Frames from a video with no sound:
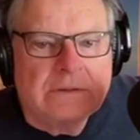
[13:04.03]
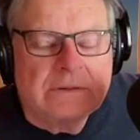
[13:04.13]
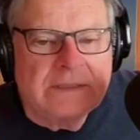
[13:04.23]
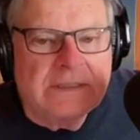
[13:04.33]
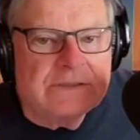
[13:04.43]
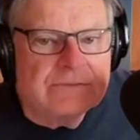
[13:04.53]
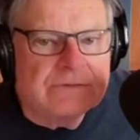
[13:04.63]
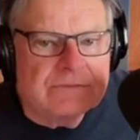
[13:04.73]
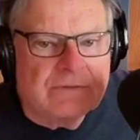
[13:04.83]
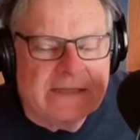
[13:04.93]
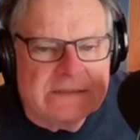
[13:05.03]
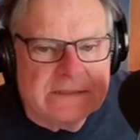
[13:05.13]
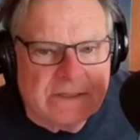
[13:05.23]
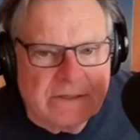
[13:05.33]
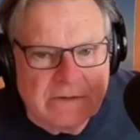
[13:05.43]
the interest rates
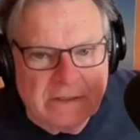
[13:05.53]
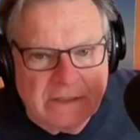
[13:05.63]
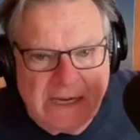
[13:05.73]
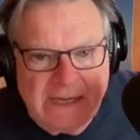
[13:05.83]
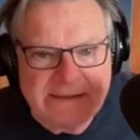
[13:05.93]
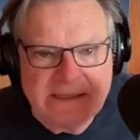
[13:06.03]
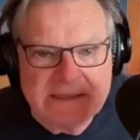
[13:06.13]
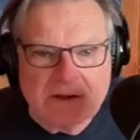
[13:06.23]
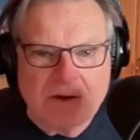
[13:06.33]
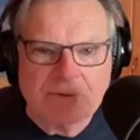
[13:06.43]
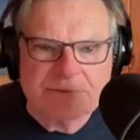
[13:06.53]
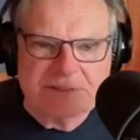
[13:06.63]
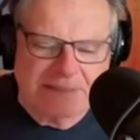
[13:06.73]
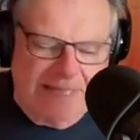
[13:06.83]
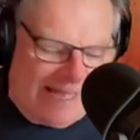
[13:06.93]
that are on these homes
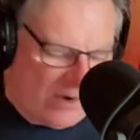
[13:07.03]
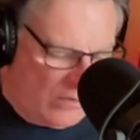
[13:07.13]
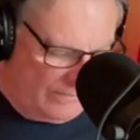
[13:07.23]
now?